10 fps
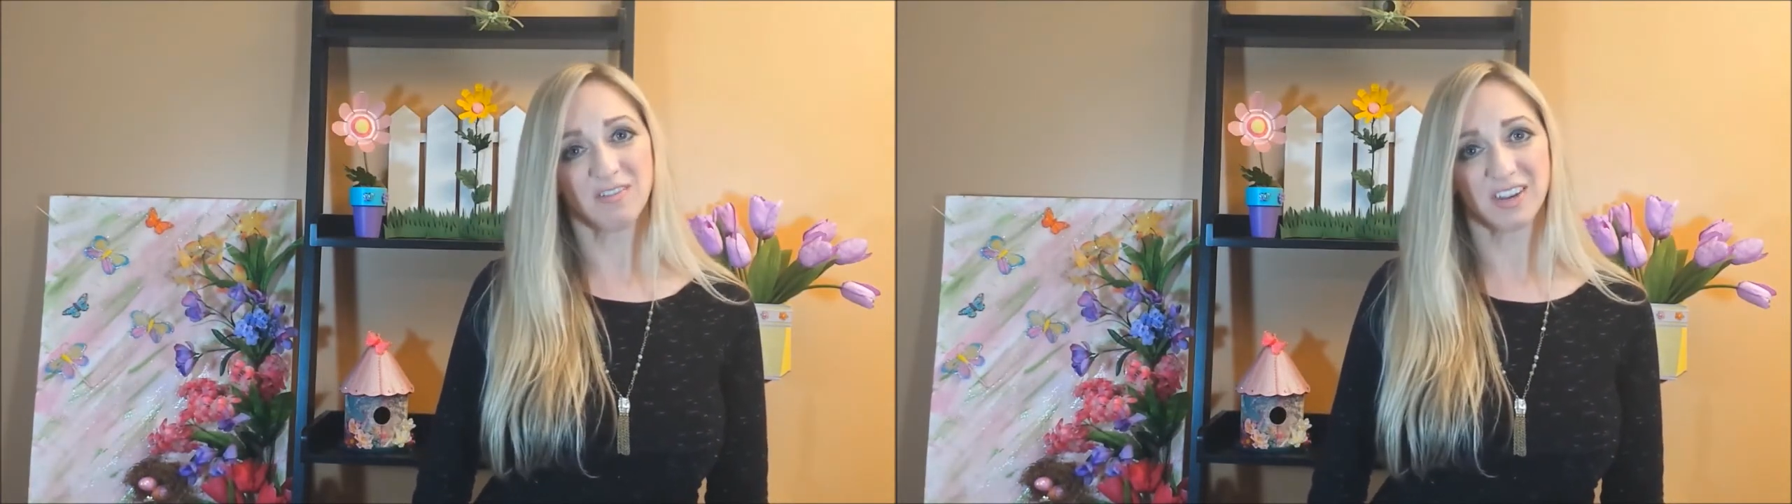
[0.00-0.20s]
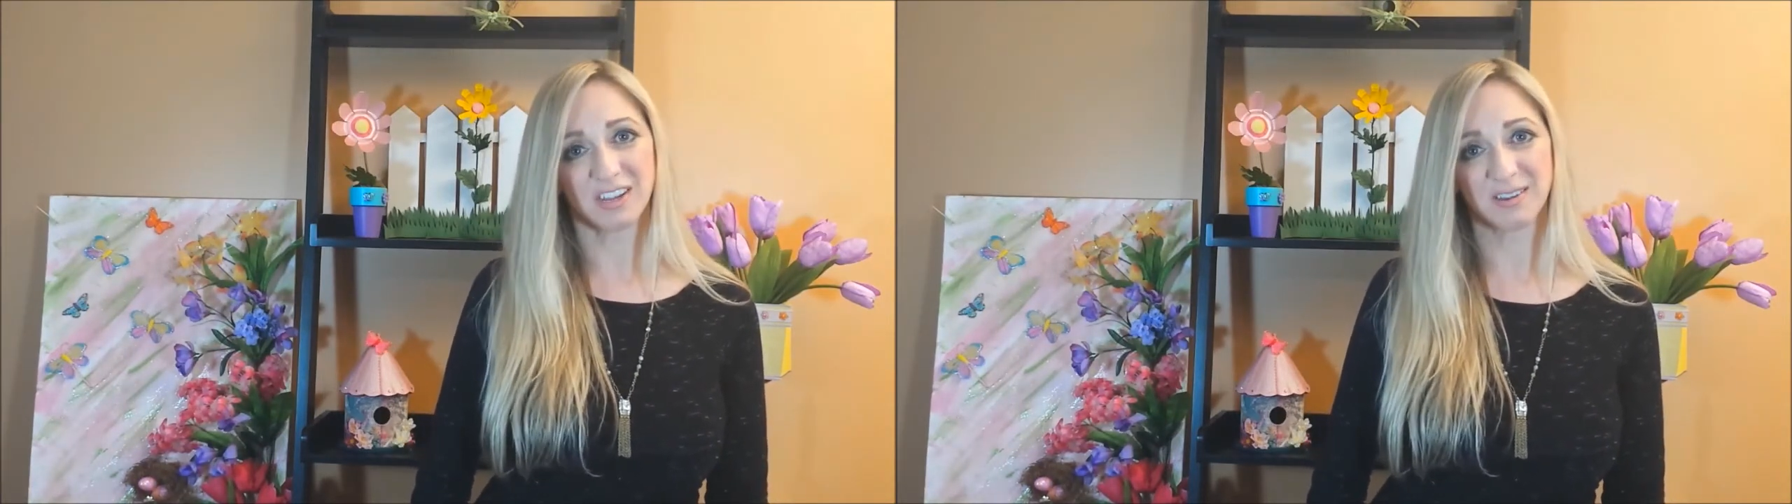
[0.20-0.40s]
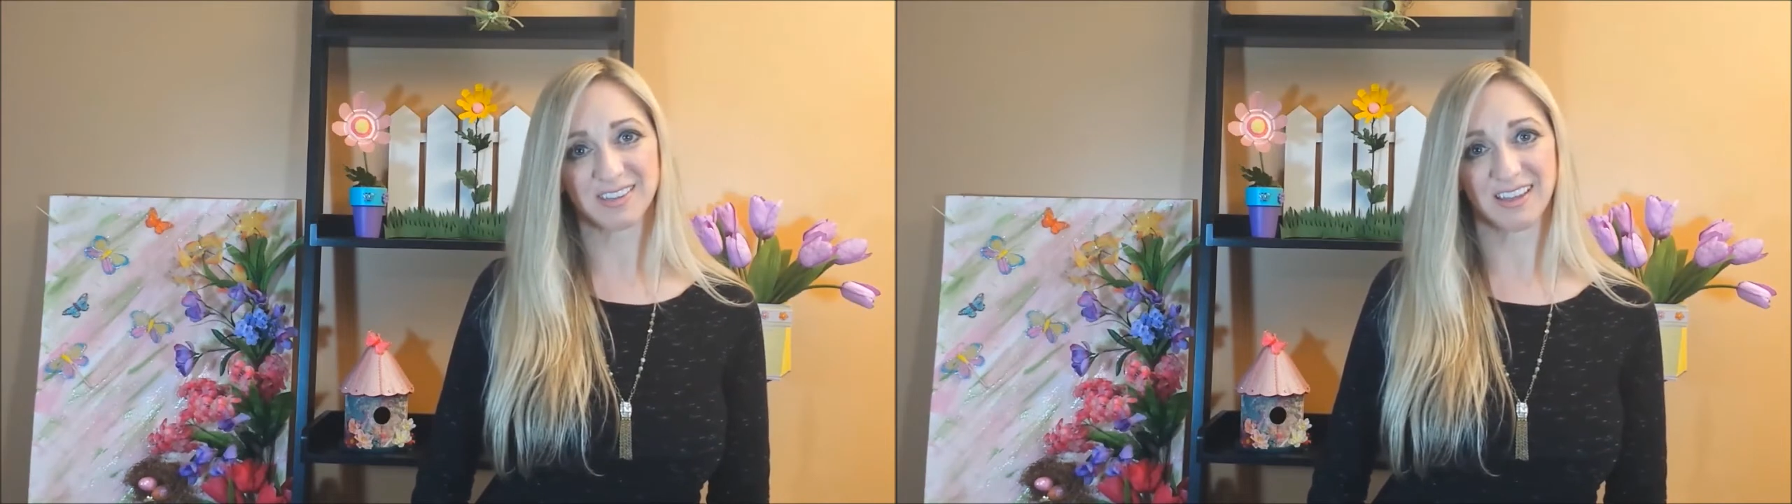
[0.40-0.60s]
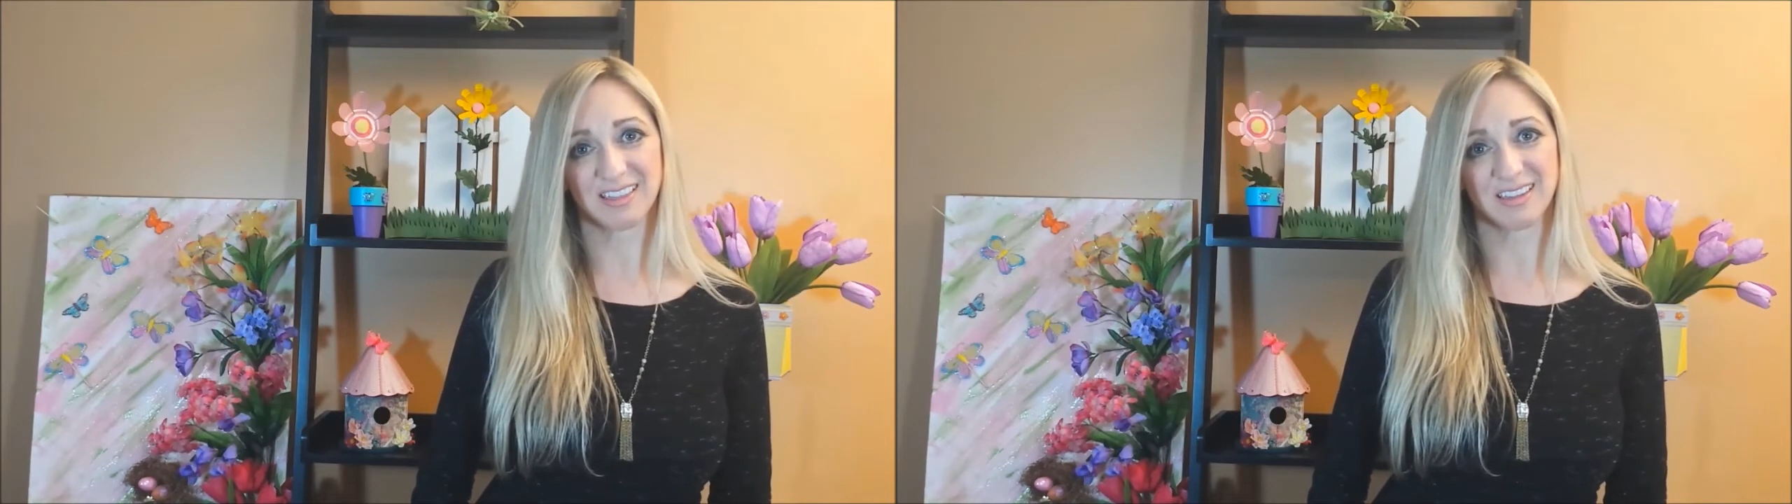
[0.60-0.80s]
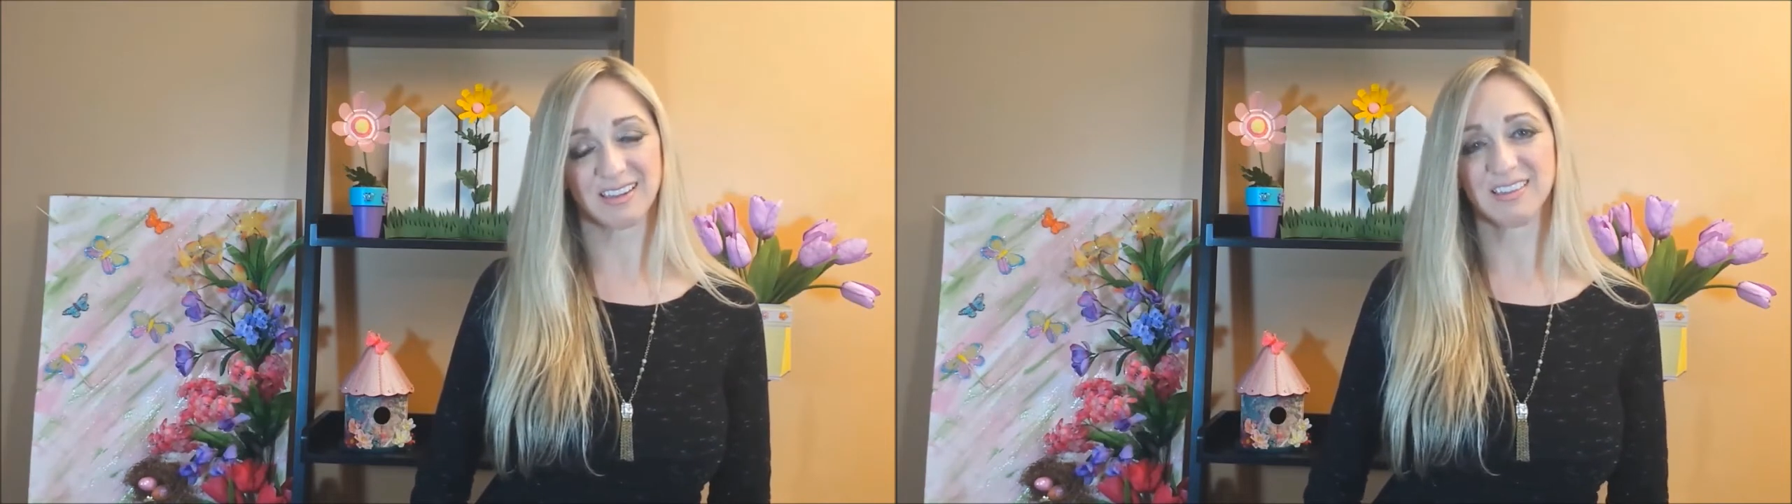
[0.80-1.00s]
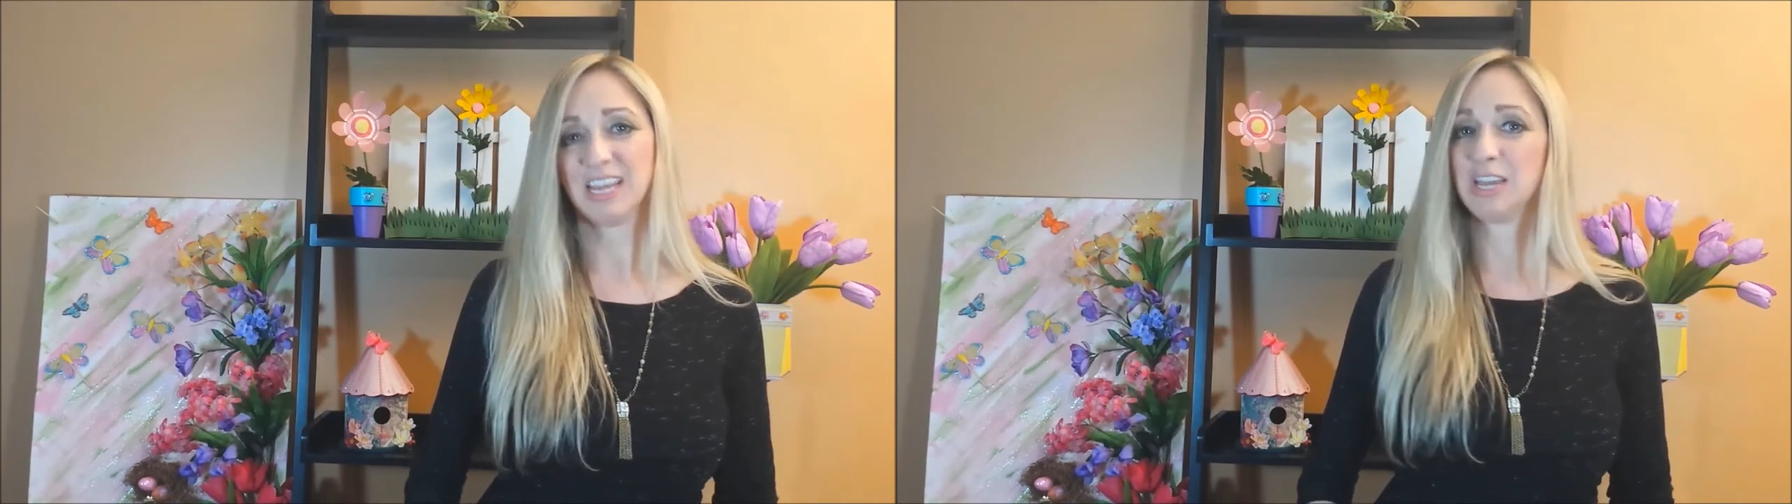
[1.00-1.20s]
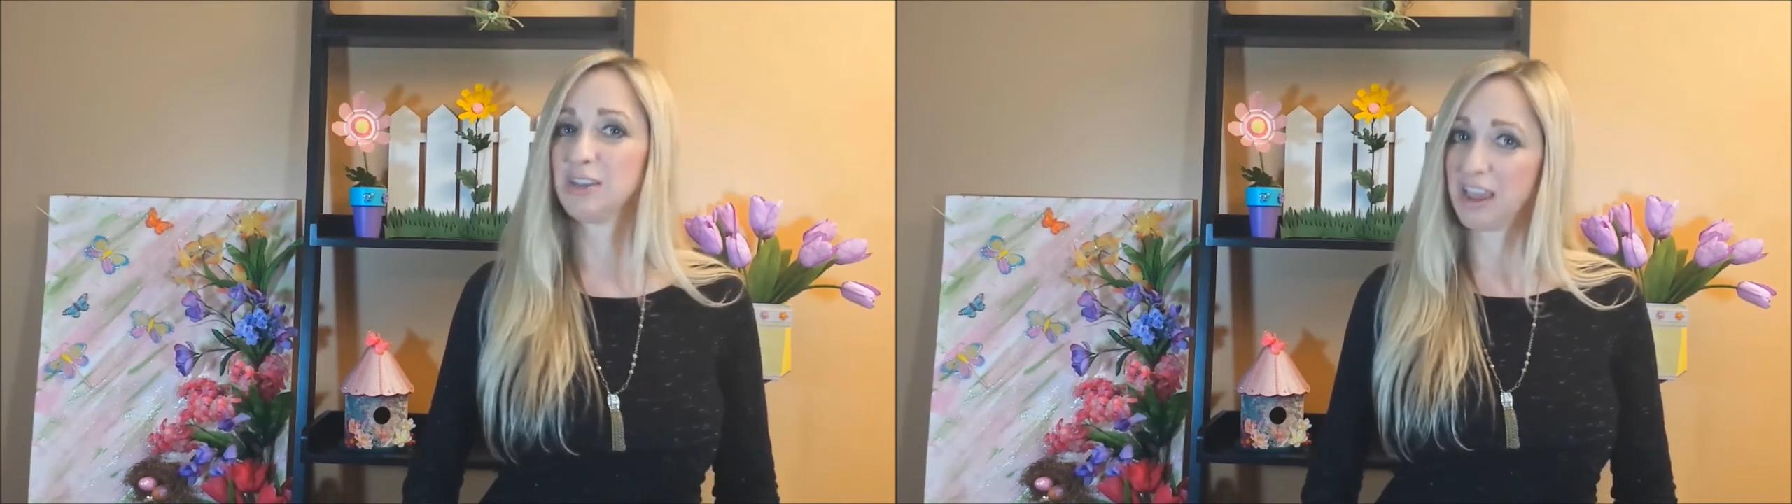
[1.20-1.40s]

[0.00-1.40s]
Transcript: videos like this.